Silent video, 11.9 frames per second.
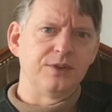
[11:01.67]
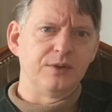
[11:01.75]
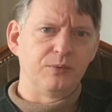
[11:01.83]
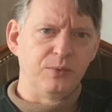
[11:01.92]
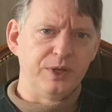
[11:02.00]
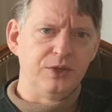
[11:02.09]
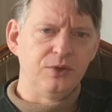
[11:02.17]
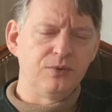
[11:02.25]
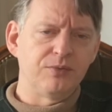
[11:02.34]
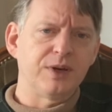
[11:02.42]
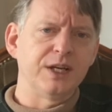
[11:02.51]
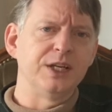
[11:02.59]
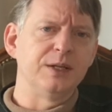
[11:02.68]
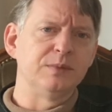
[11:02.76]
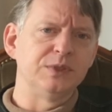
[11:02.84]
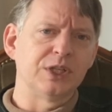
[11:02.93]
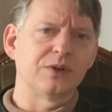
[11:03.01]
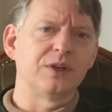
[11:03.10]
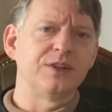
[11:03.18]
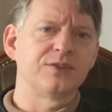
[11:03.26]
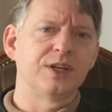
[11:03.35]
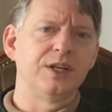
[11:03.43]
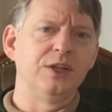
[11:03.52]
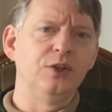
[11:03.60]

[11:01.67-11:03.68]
We do find him generally signing